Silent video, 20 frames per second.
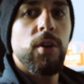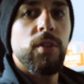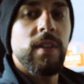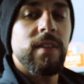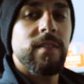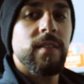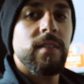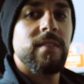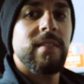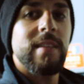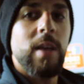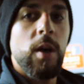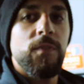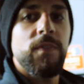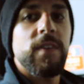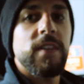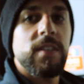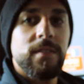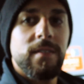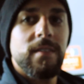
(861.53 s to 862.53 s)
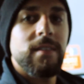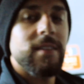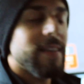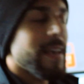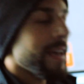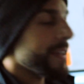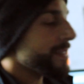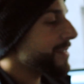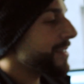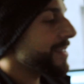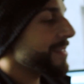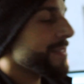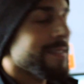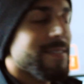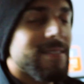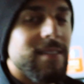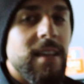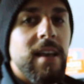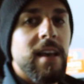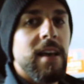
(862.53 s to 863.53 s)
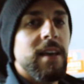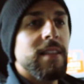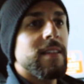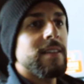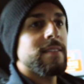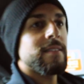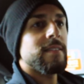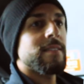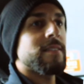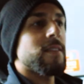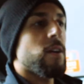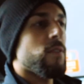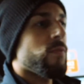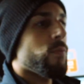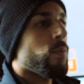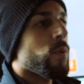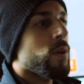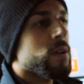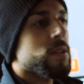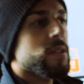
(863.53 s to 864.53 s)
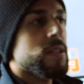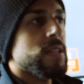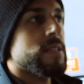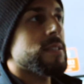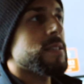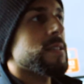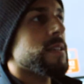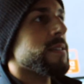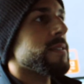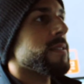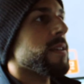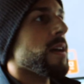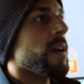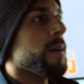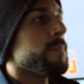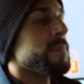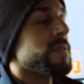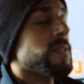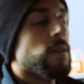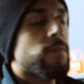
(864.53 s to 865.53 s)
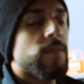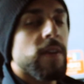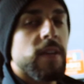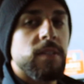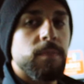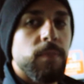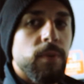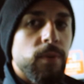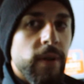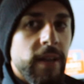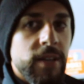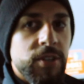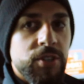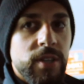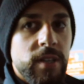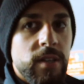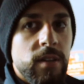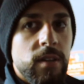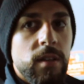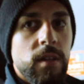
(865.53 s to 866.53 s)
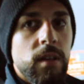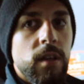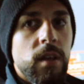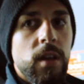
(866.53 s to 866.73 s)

This you're is working self on self, like yes, you said. This is, mm-hmm. this is self work. This is um, self exploration.